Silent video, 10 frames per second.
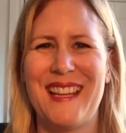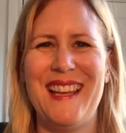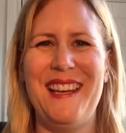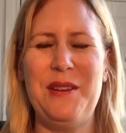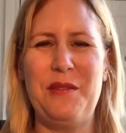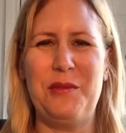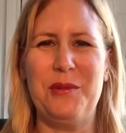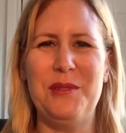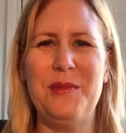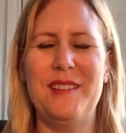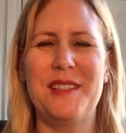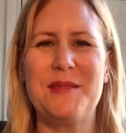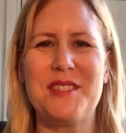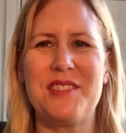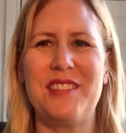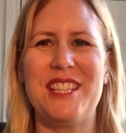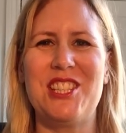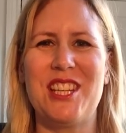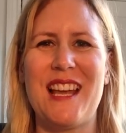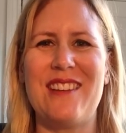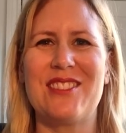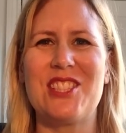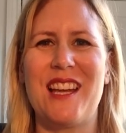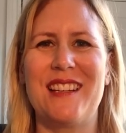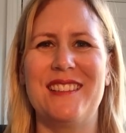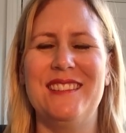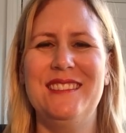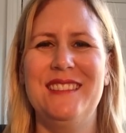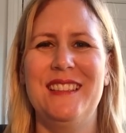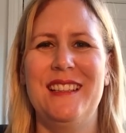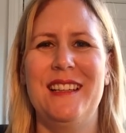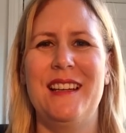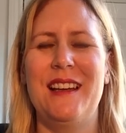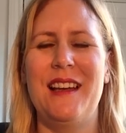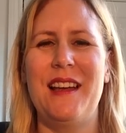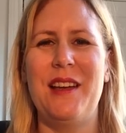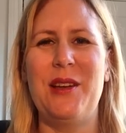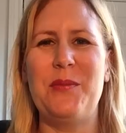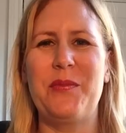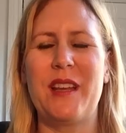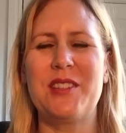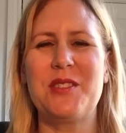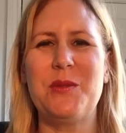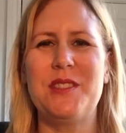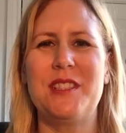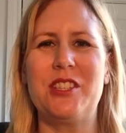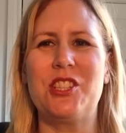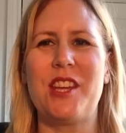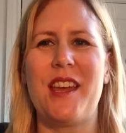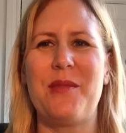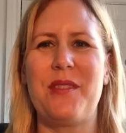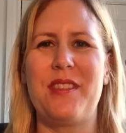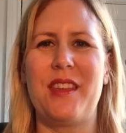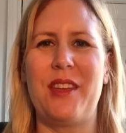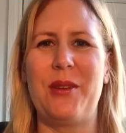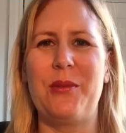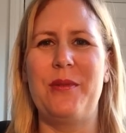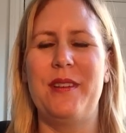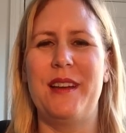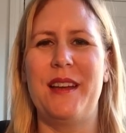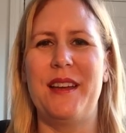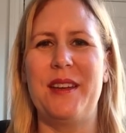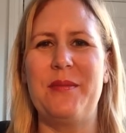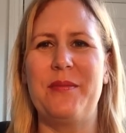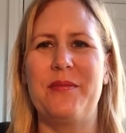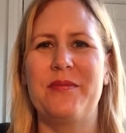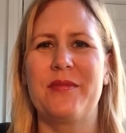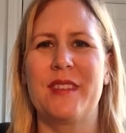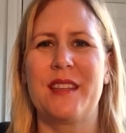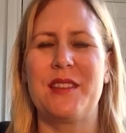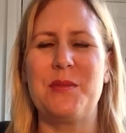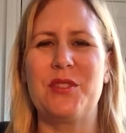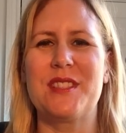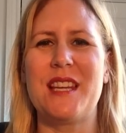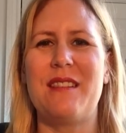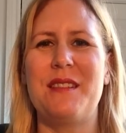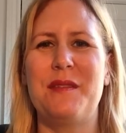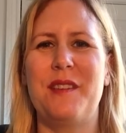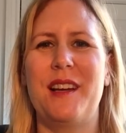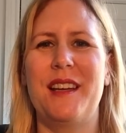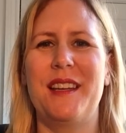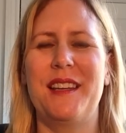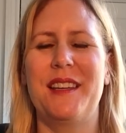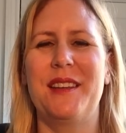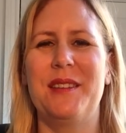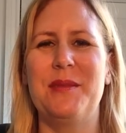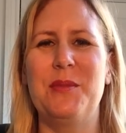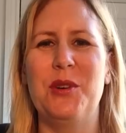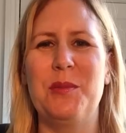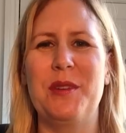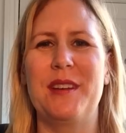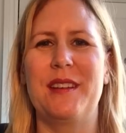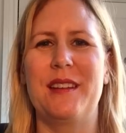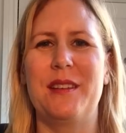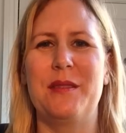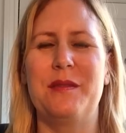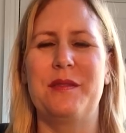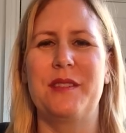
Hello everyone, welcome to the Reaching Out channel. I just wanted to share with you the most terrifying moment of